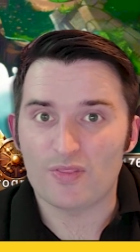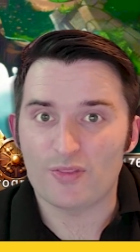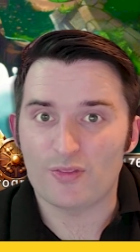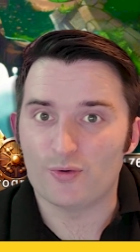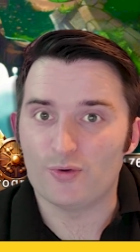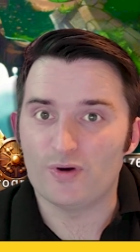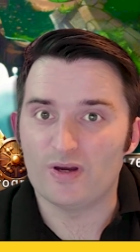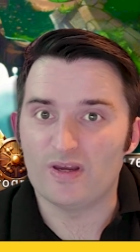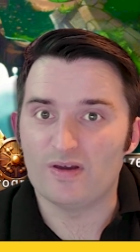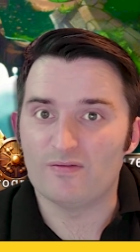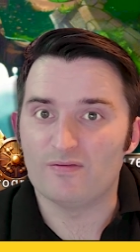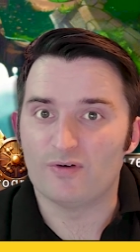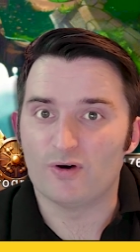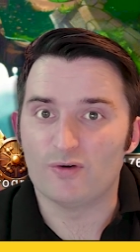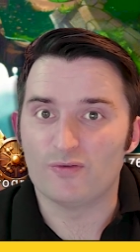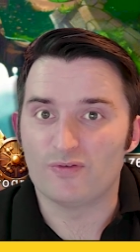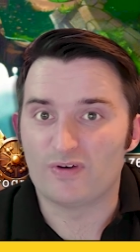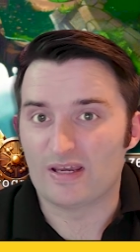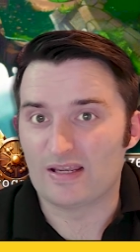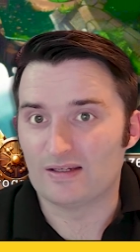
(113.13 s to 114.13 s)
thought it
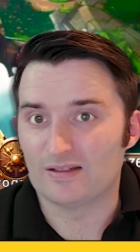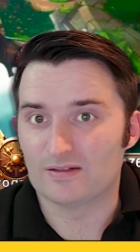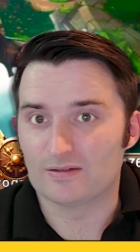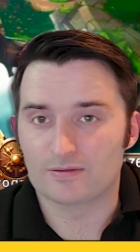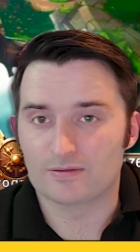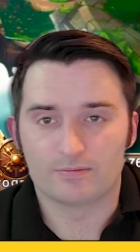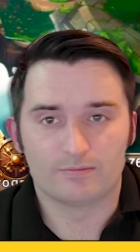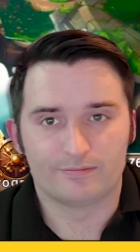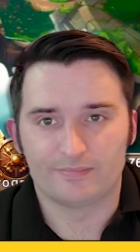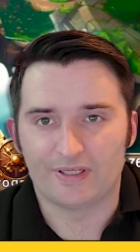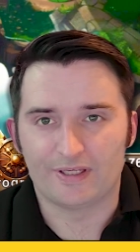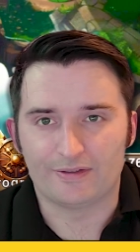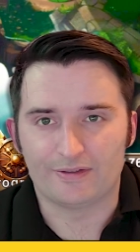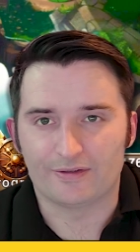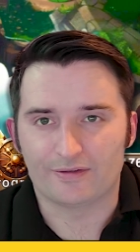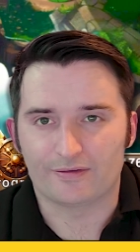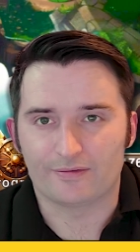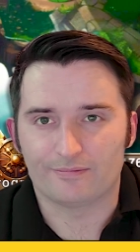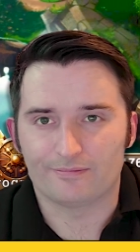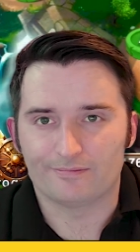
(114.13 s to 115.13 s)
involved aliens. It
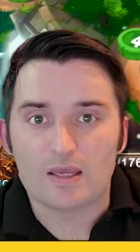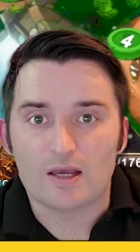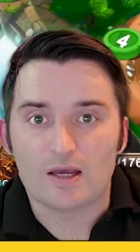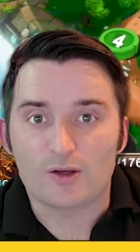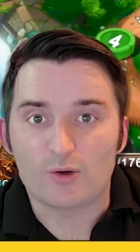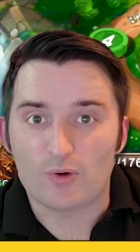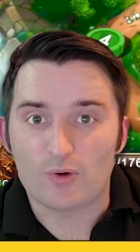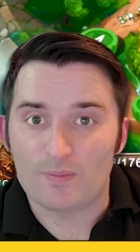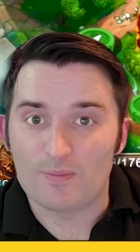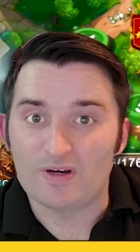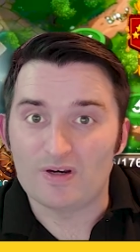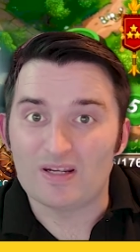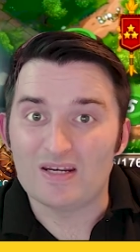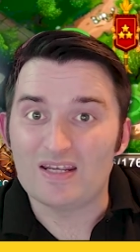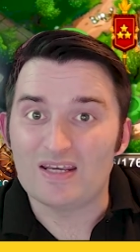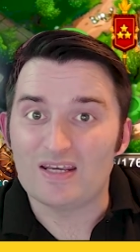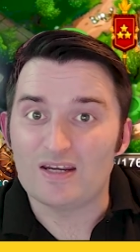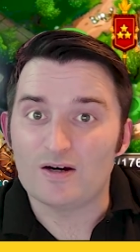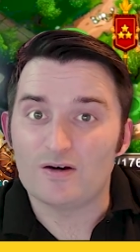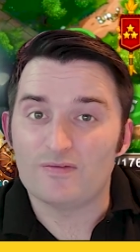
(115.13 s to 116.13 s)
doesn't. Equipment and
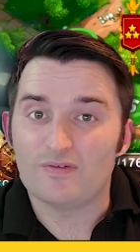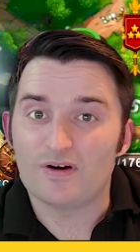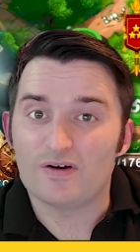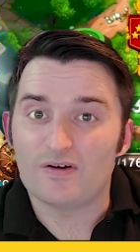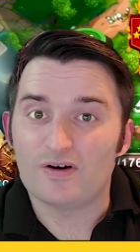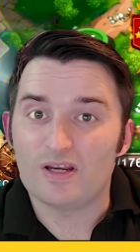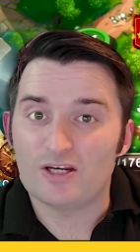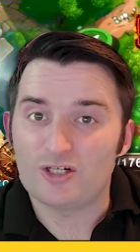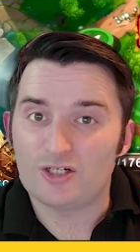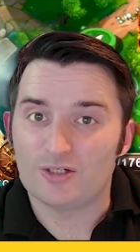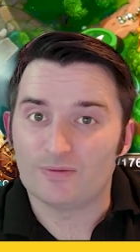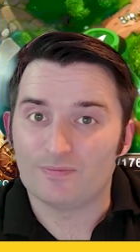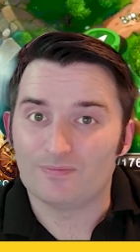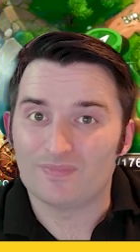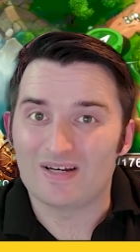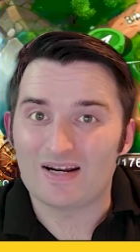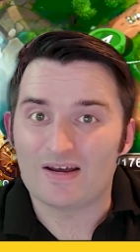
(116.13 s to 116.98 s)
hero variation, an